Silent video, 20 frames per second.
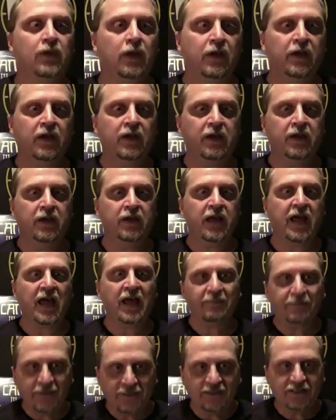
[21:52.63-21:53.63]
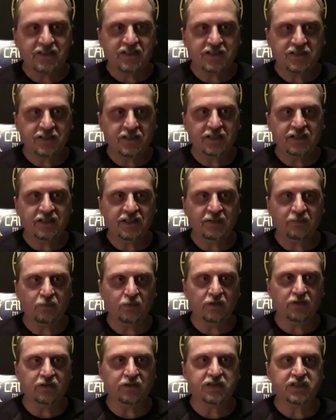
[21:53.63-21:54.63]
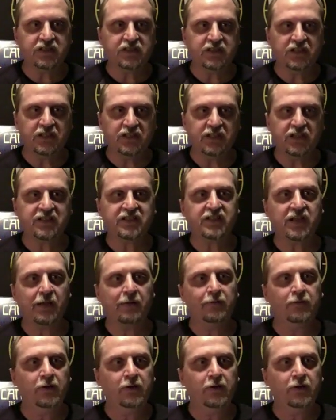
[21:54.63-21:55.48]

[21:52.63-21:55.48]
And happy listening, and we'll see you next time